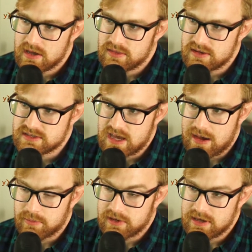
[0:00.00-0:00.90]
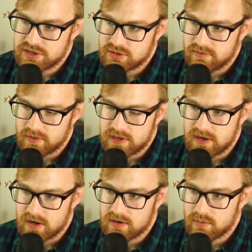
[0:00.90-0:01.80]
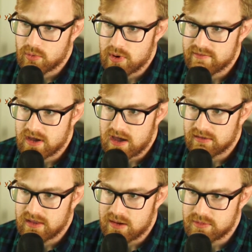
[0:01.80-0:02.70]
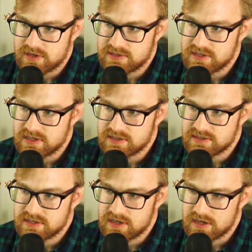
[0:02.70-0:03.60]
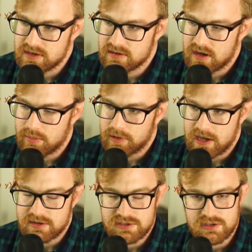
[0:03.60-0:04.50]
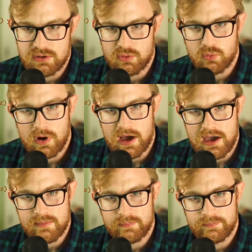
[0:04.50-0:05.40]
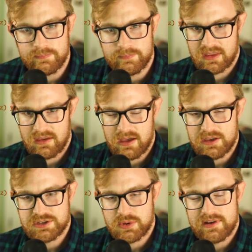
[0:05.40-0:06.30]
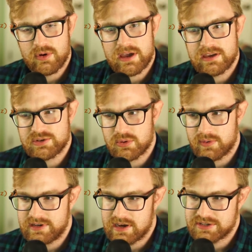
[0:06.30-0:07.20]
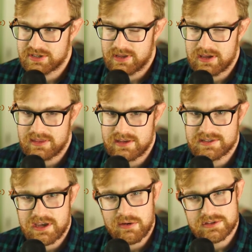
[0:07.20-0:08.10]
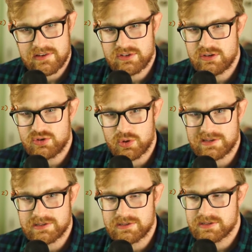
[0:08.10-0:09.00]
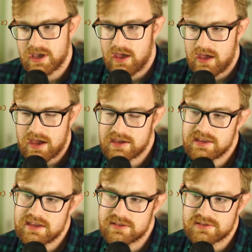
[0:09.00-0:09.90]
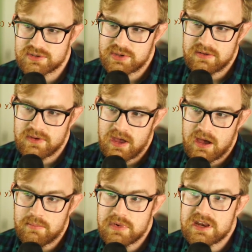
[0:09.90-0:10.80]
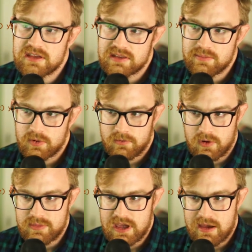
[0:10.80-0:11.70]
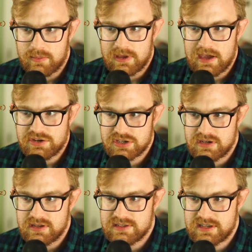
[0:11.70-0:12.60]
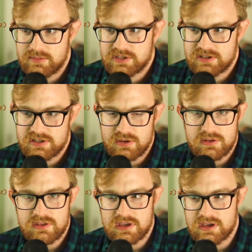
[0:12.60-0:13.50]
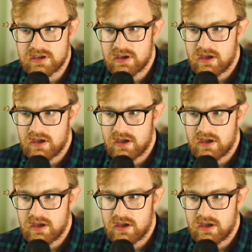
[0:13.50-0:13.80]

this application over here, where I've got lambda zz applied to y. So whenever I get to a reduction like this, I always have two choices. I could either sort of immediately perform the application and substitute the